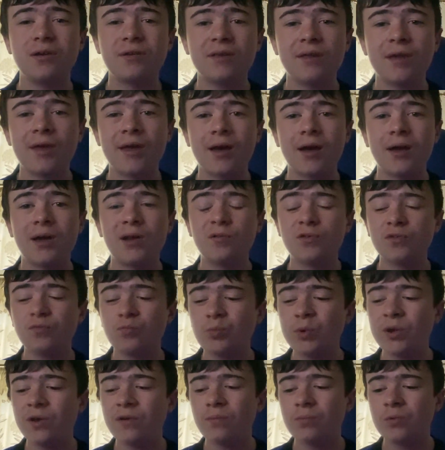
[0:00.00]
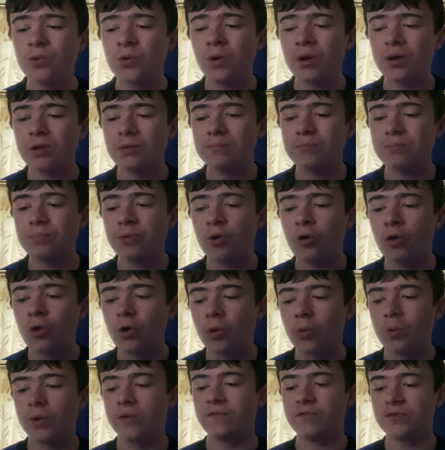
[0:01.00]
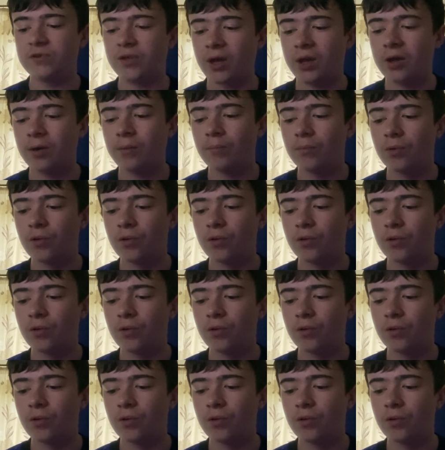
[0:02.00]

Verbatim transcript: Yeah, it, we were quite poor with second